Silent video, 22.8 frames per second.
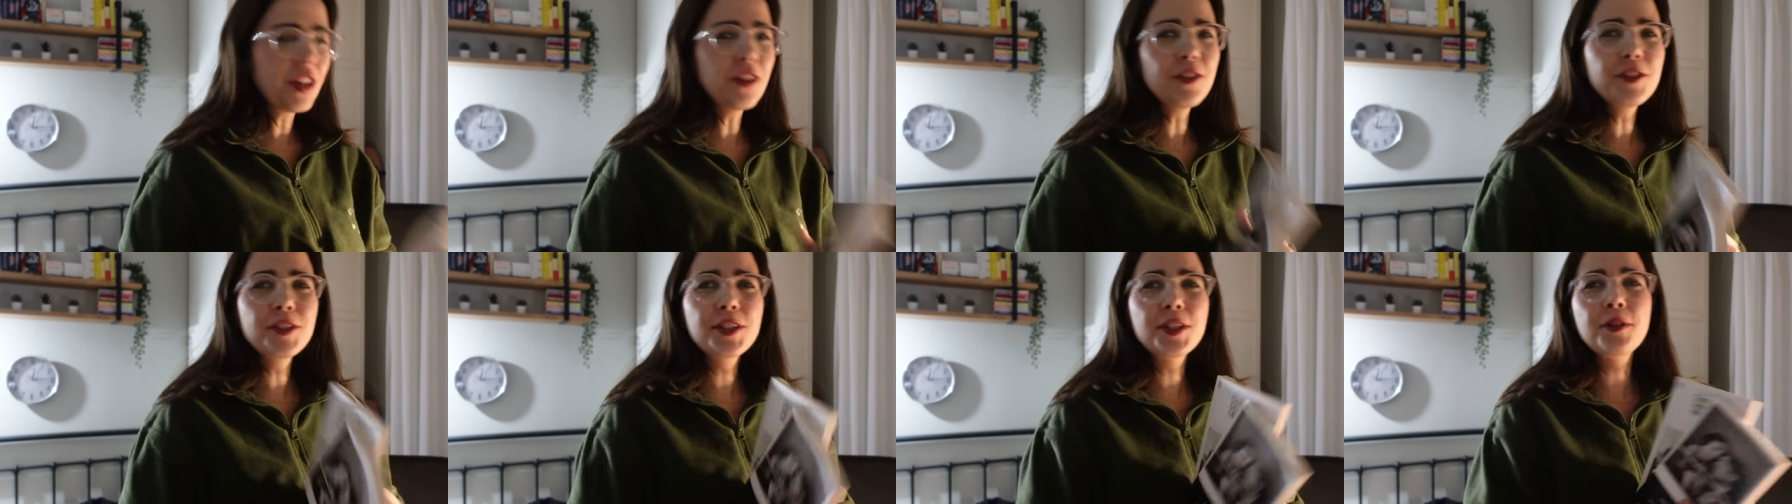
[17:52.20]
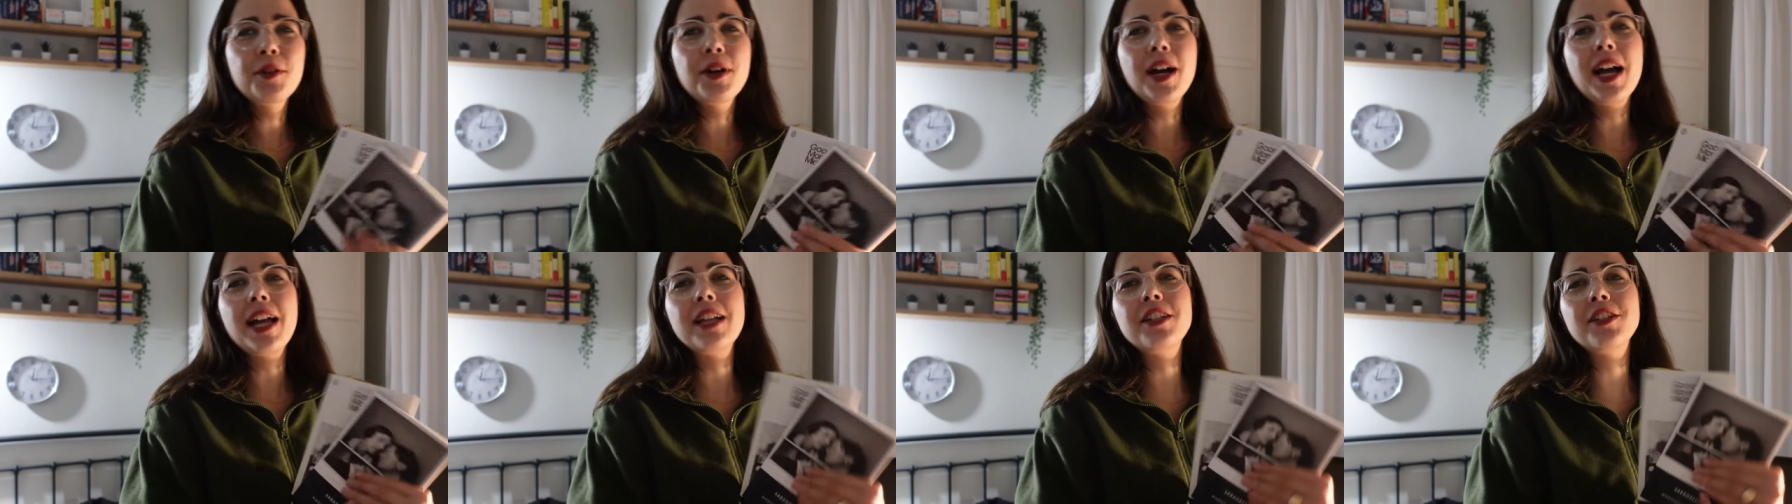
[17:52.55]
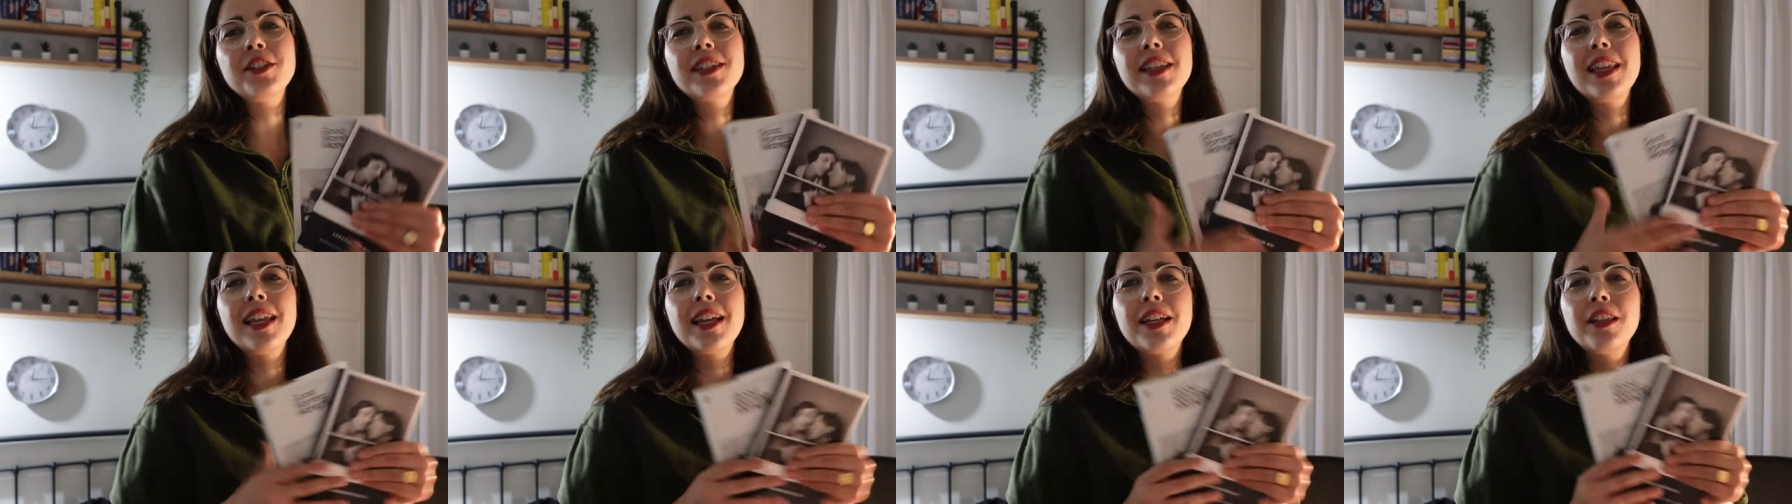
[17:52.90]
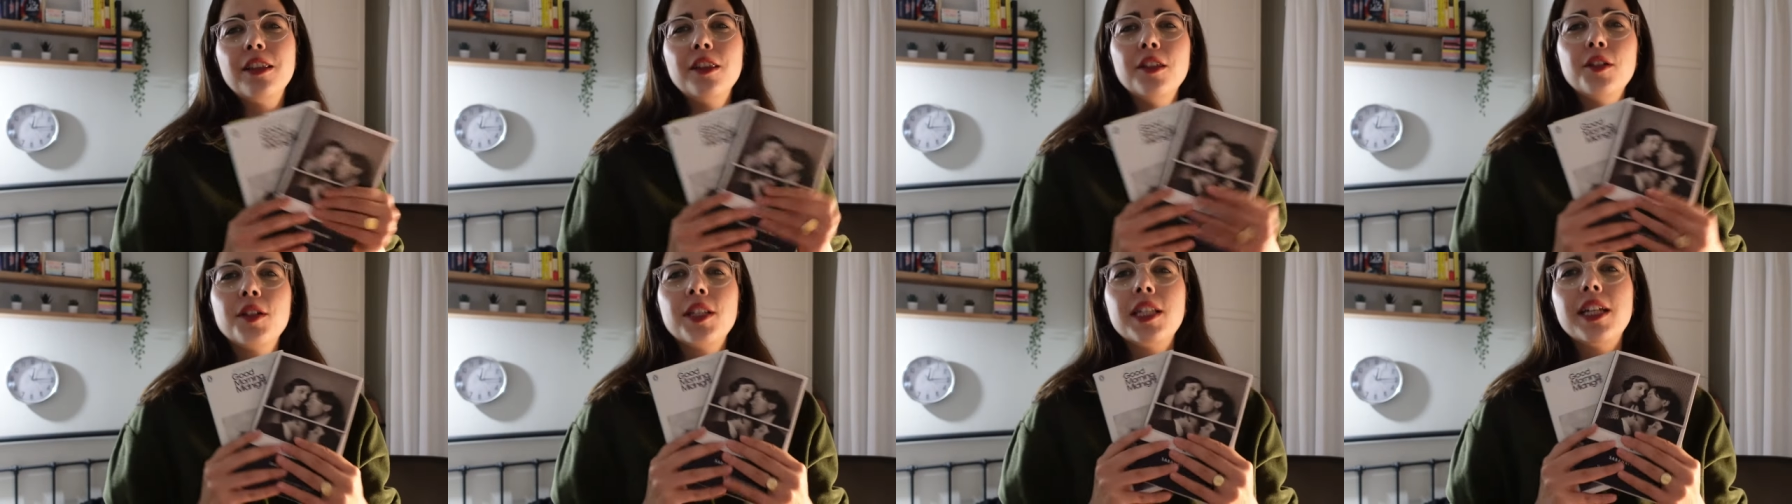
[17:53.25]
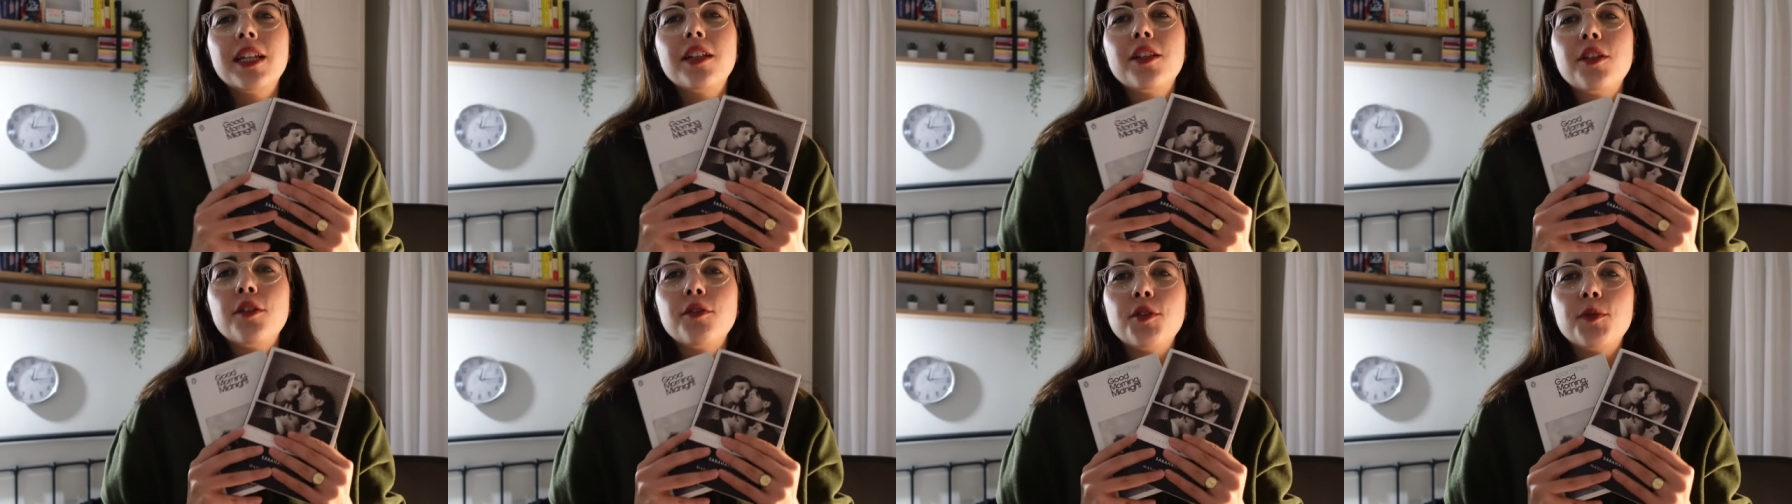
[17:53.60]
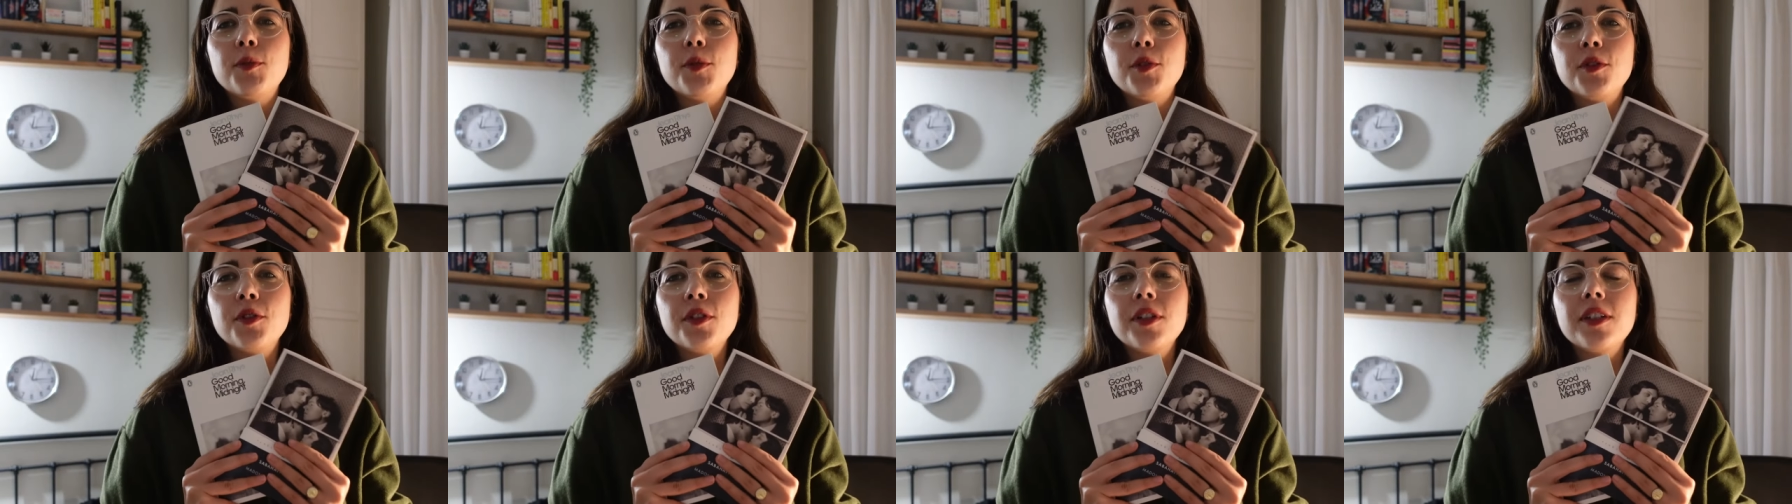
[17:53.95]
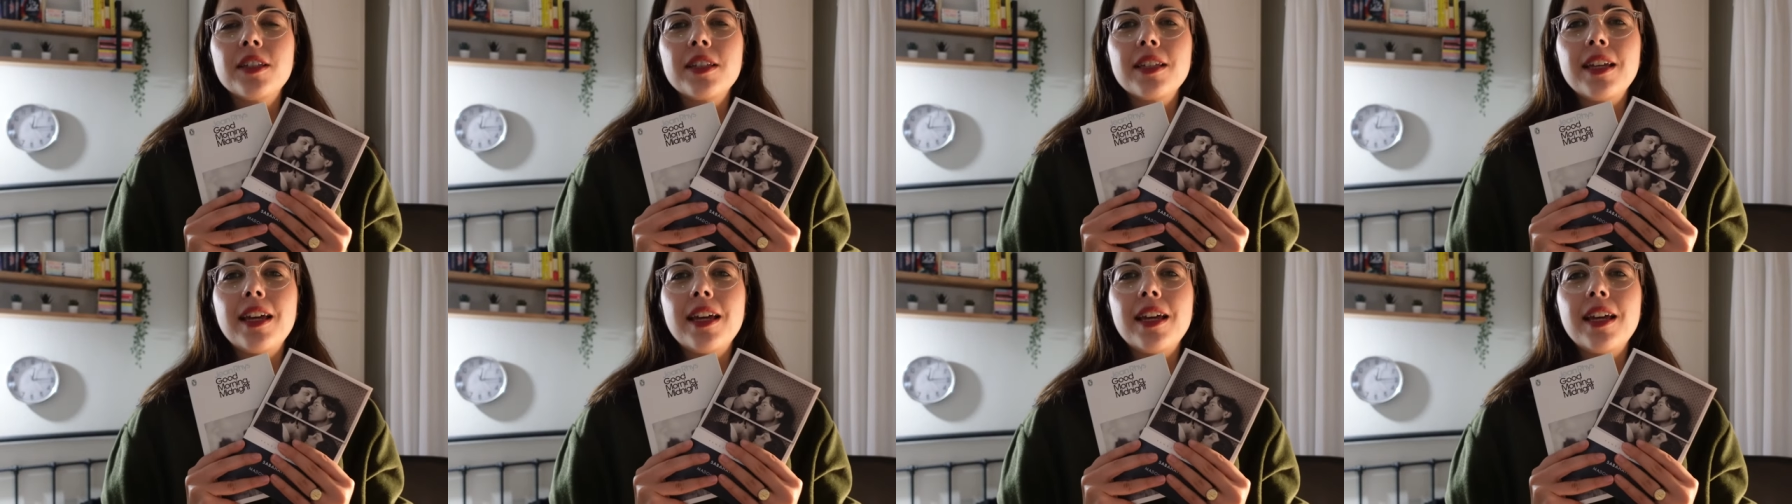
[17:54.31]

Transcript: also I just like looked at those books,